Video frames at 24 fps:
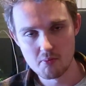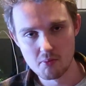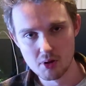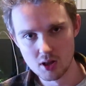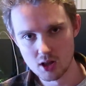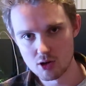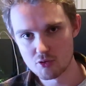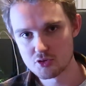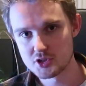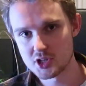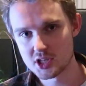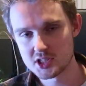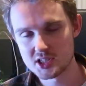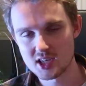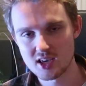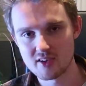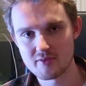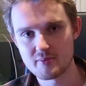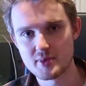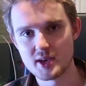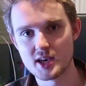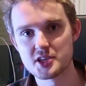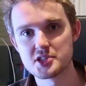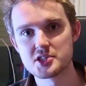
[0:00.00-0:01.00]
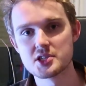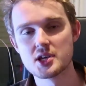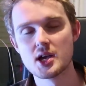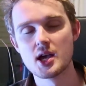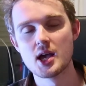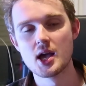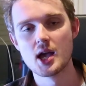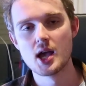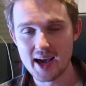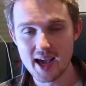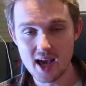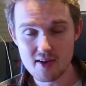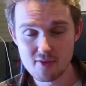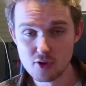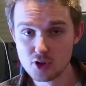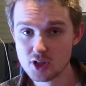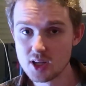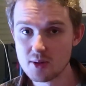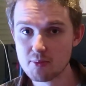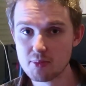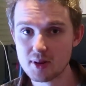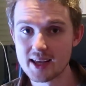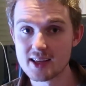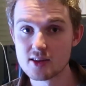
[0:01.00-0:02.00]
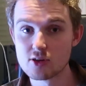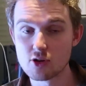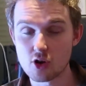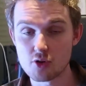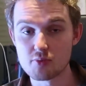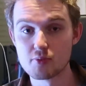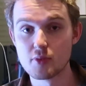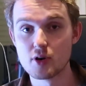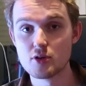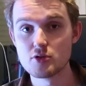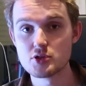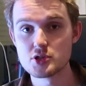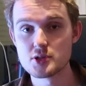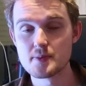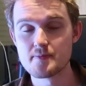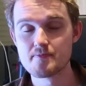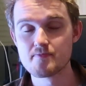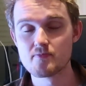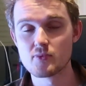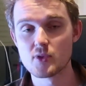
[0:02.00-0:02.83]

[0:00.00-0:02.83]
below 60 FPS. I have only played dock mode,